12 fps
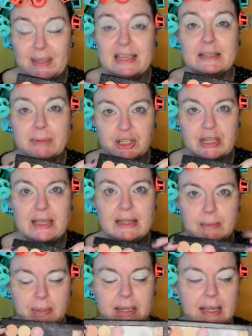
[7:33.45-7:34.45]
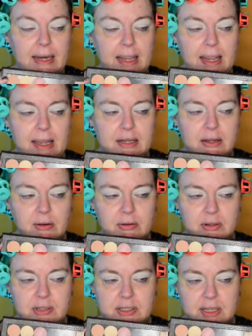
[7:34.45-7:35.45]
especially in the beginning, I
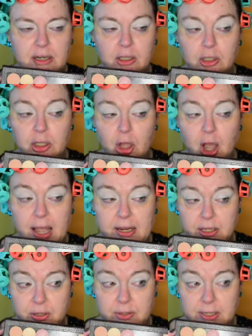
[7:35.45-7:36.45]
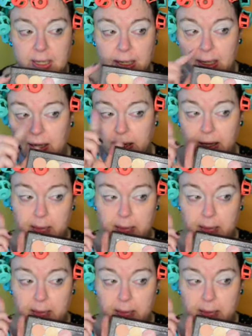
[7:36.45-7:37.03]
did a lot using